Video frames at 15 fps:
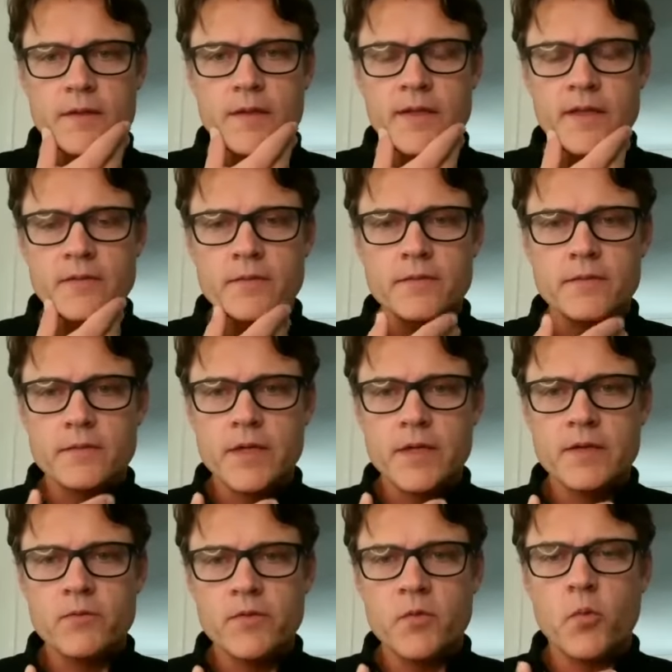
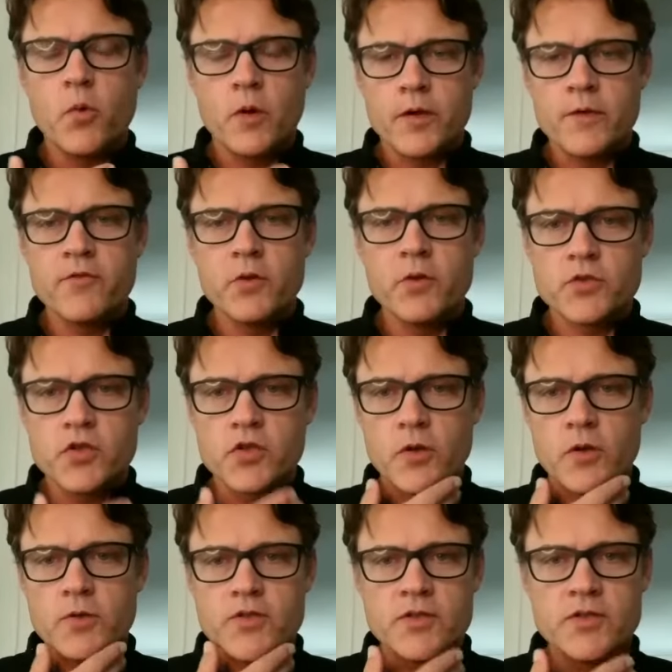in the work of your
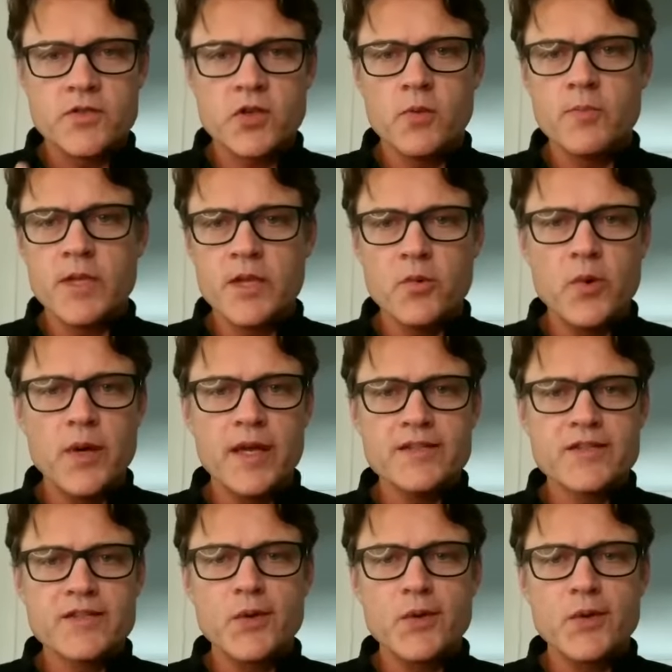church in so many ways.